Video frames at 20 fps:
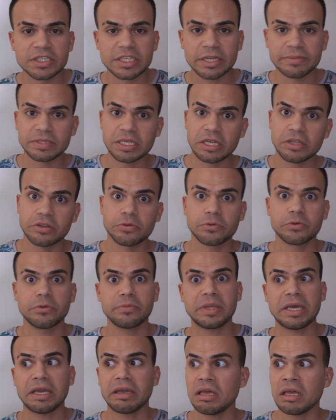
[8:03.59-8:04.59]
Steps out of the
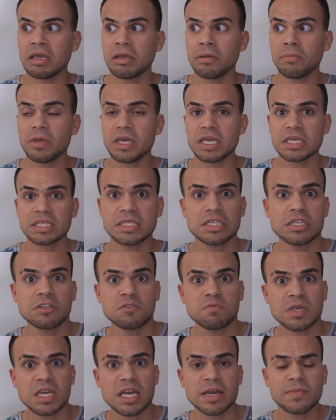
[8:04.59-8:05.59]
room like,
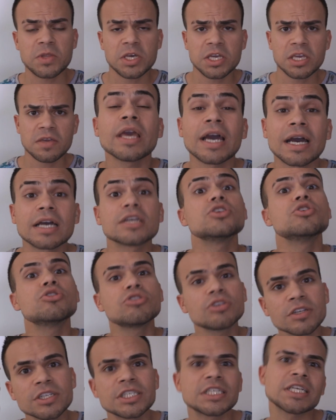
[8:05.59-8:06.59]
excuse me, I'm looking. Yeah, you
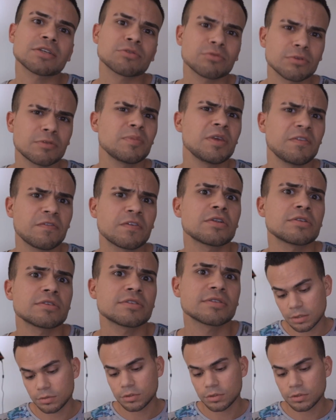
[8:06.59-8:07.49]
should have checked with me first.